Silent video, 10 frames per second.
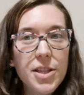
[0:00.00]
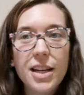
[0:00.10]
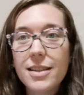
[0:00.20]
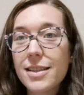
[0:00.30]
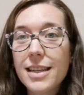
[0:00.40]
to
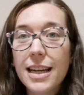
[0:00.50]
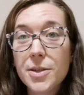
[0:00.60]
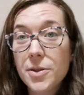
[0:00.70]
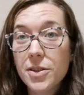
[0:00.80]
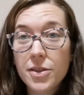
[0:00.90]
understand
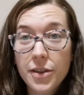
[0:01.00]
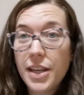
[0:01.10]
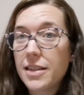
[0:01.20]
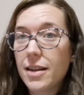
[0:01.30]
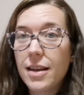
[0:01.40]
the
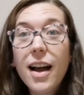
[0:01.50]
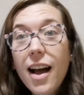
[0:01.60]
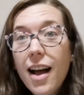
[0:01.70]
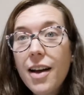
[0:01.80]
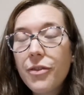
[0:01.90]
things I
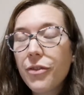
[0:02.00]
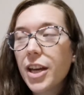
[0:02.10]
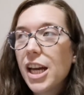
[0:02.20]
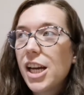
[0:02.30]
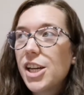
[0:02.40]
love.
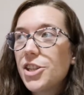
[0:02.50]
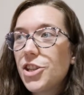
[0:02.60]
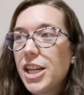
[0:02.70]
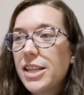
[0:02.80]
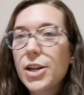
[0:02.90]

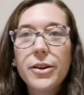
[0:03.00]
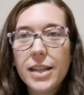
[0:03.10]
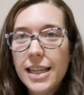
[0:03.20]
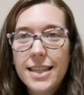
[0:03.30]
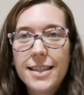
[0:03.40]
She
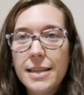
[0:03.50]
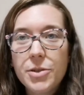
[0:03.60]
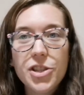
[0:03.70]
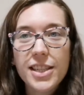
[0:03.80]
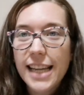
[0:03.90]
totally
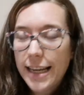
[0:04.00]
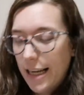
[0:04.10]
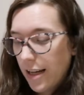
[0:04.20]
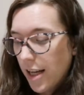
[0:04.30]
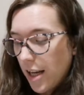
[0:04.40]
seemed to just get
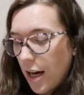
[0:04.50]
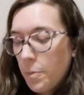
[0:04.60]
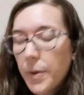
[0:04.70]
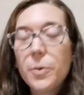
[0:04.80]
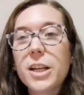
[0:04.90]
it.
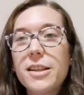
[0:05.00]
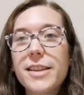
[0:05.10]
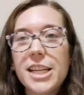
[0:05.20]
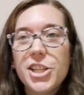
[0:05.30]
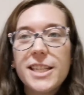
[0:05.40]
But one of the
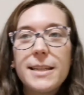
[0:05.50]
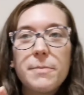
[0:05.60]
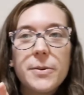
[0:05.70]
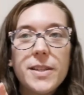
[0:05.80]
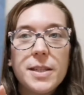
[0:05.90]
things she
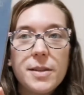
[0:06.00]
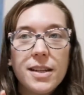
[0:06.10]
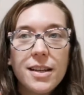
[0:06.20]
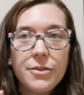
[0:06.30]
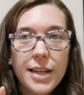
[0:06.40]
sent me was this
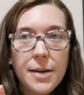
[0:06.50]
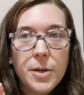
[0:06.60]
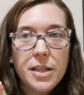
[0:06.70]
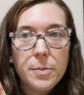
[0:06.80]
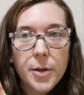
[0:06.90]
lovely
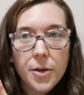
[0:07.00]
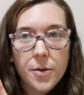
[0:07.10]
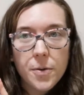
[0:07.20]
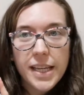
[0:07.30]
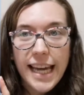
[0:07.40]
Winnie the
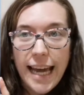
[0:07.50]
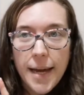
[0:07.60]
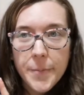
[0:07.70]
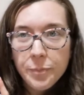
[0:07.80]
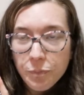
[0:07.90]
Pooh
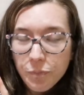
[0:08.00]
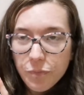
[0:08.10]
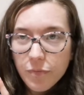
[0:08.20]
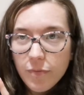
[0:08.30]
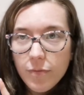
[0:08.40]
kit.
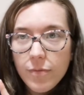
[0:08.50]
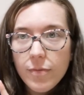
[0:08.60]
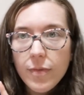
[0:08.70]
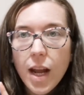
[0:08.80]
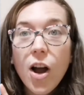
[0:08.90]

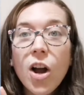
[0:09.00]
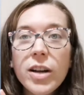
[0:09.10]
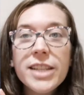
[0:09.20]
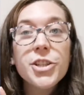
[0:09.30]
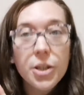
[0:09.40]

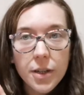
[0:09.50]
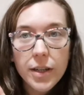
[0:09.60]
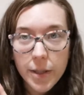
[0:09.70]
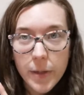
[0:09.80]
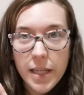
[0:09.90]
I do
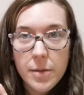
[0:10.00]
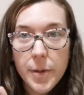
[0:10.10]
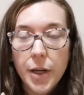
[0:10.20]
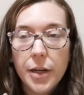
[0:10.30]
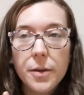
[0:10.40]
like Winnie the
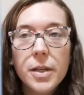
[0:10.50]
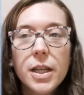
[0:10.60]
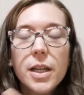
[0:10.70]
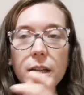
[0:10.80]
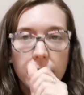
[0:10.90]
Pooh,
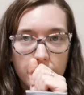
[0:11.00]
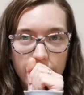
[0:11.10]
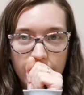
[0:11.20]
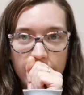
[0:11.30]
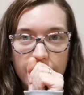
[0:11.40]

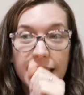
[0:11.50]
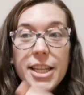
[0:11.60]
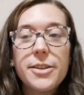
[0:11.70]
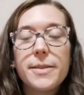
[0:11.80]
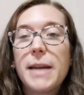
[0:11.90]

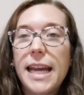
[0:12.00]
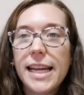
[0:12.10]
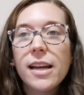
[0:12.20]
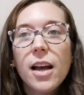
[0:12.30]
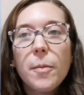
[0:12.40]
excuse
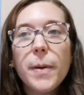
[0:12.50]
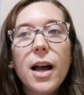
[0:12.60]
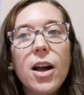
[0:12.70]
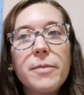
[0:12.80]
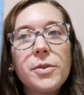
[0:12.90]
me, but
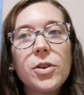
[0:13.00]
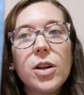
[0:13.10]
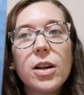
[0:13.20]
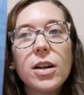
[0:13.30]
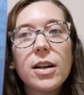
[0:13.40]
I'm not